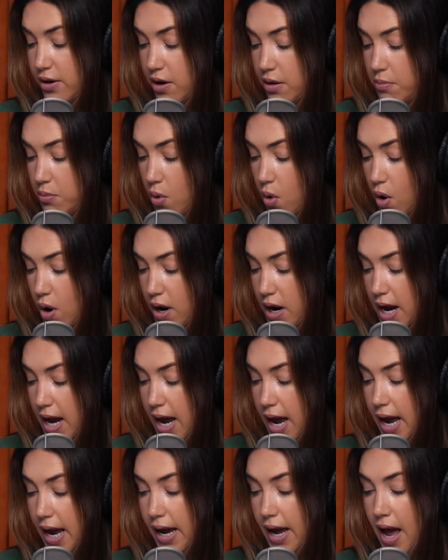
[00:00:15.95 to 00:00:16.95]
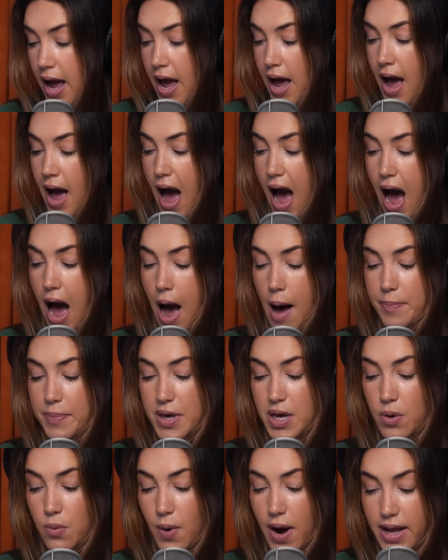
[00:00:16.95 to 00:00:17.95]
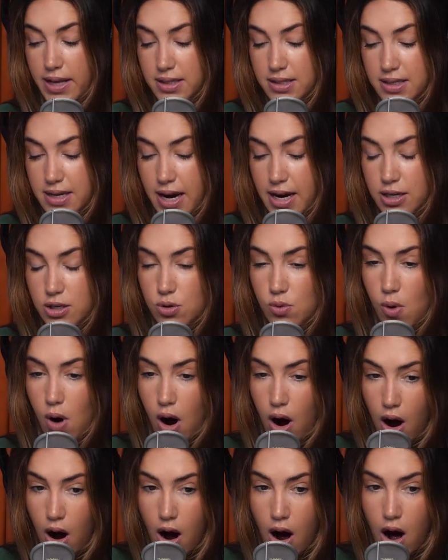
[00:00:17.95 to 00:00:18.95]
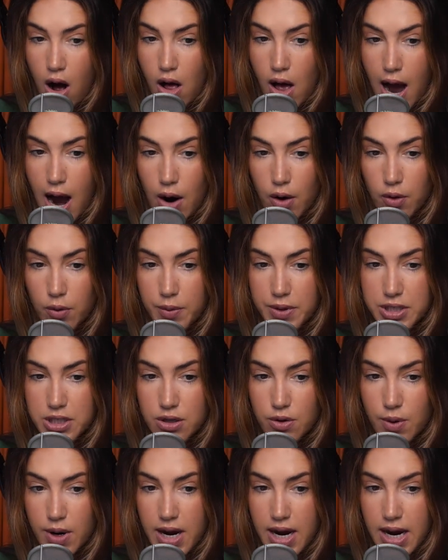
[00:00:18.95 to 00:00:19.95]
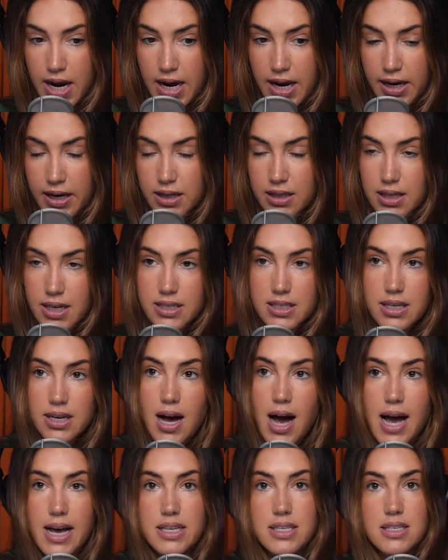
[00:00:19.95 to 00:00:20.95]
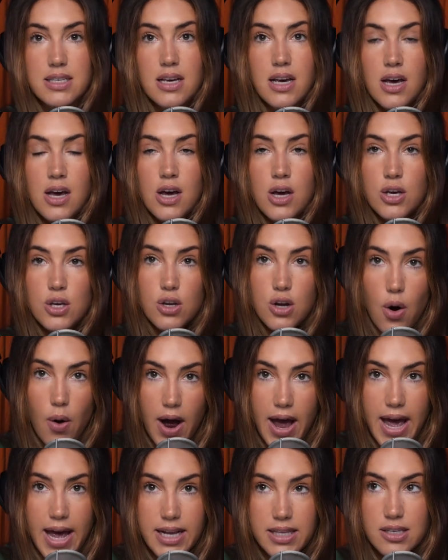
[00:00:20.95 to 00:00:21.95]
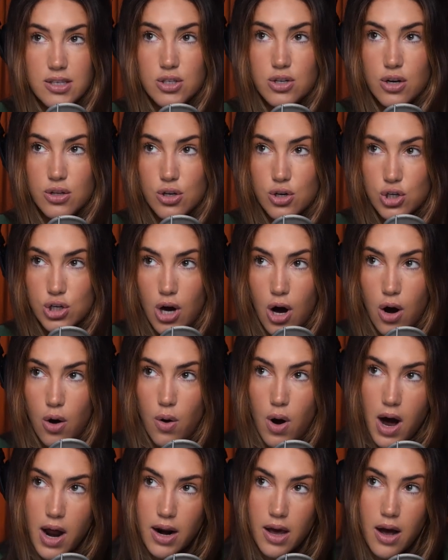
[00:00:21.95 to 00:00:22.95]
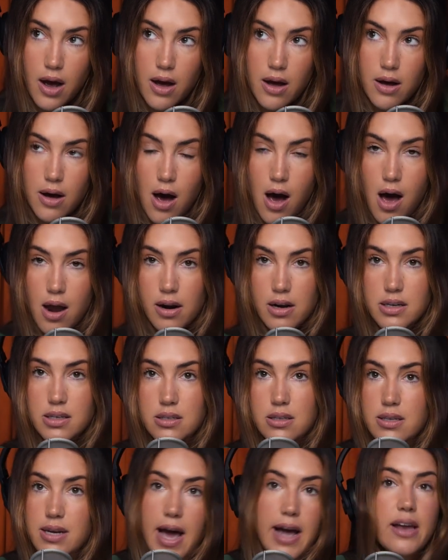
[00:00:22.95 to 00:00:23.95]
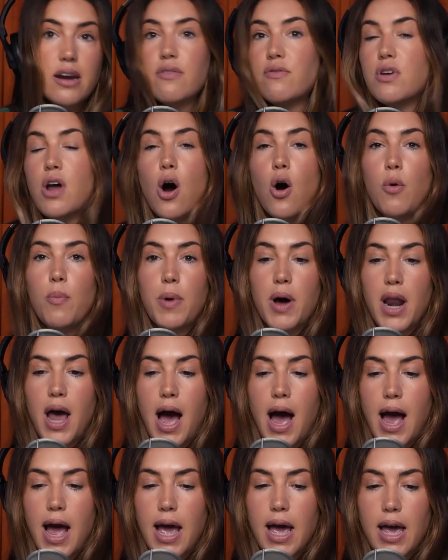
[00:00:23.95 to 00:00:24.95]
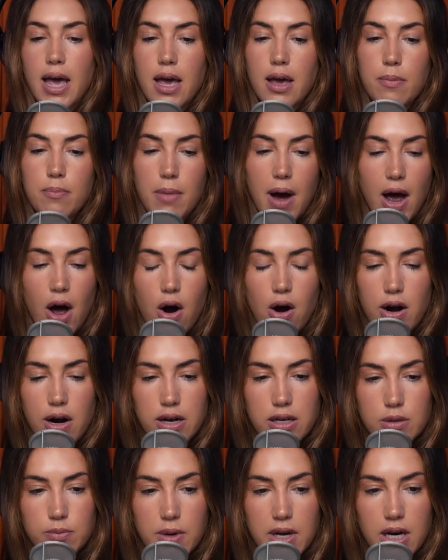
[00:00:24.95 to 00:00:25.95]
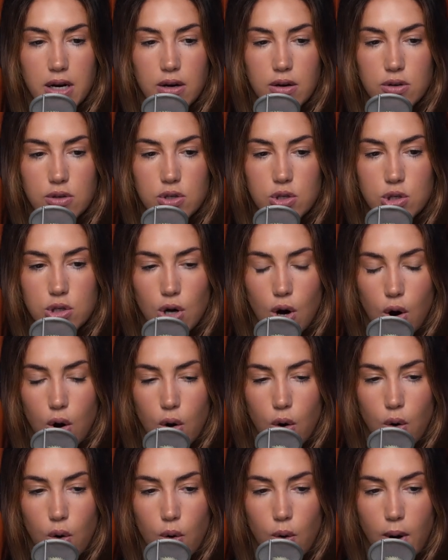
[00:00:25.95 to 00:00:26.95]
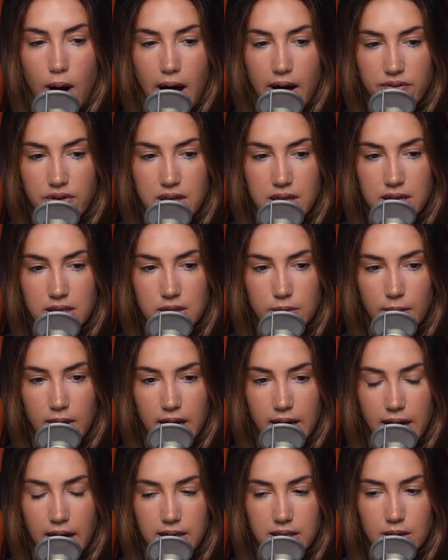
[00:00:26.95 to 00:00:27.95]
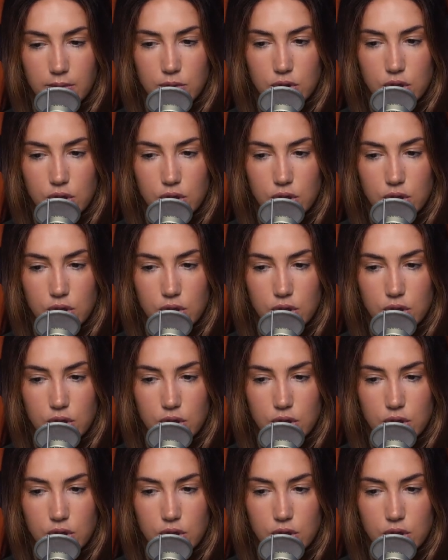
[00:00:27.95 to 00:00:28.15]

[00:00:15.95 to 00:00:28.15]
Good morning. Happy Wednesday to all. How are we doing? Listen, guys, you know I hate to start the show on a negative note, but my heart has been so heavy this week, as I'm